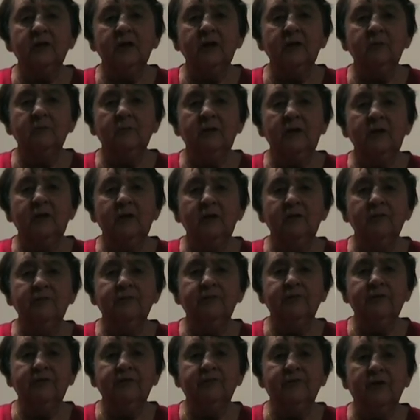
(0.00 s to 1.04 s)
Let me
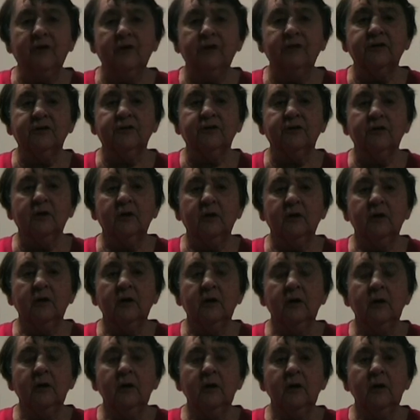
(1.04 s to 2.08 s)
live the faith
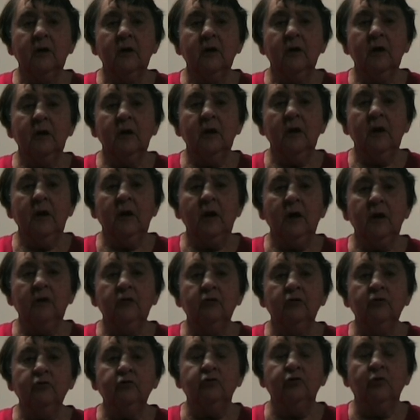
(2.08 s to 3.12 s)

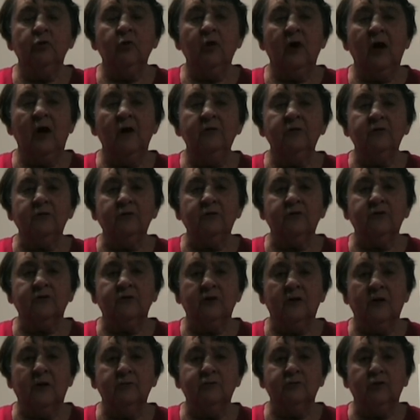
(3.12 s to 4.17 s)
and draw others
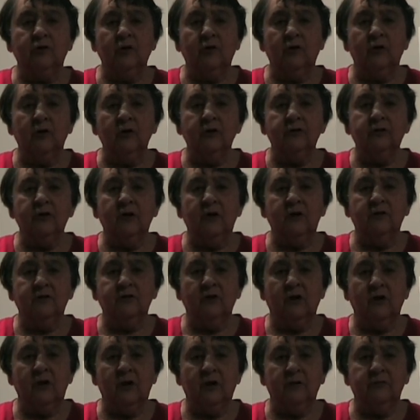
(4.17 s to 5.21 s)
to love God as
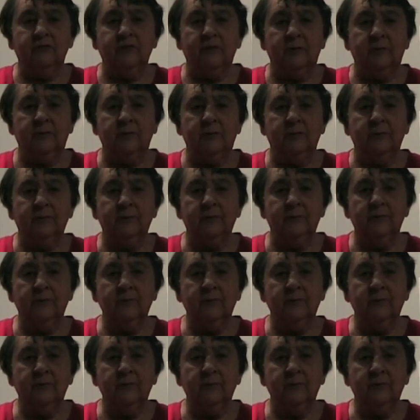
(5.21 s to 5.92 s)
I love him.